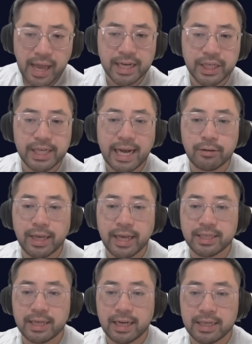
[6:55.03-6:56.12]
And she now
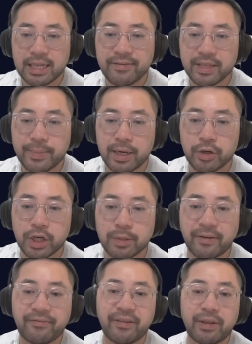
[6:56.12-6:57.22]
gets defense
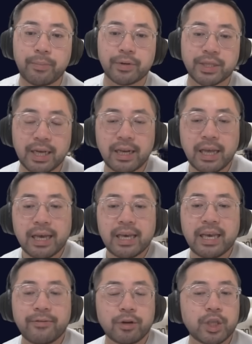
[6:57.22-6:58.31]
penetration by 50%
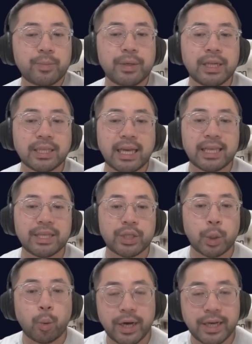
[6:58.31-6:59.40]
if her speed is at least
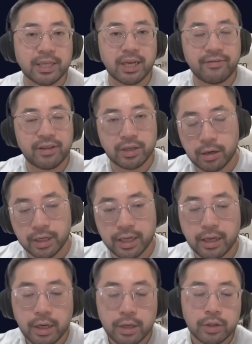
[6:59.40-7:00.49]
twice of the
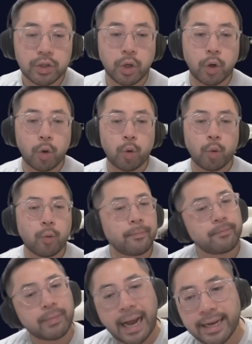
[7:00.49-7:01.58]
target. So
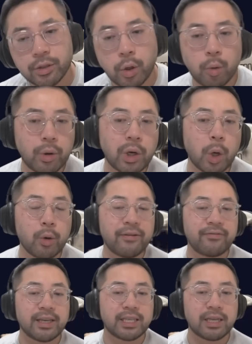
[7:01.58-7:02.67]
I don't know
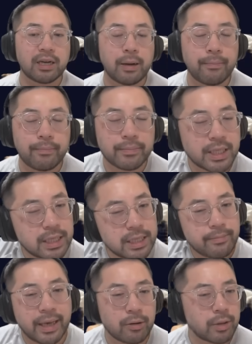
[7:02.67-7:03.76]
if this is gonna
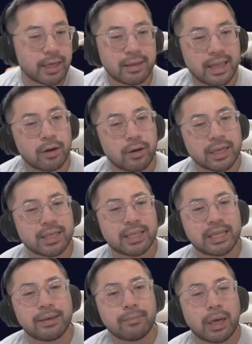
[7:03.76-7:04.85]
let us
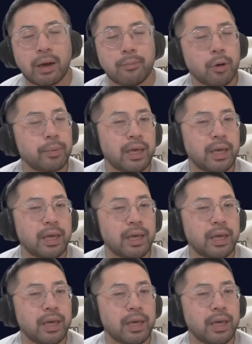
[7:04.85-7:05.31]
see a lot more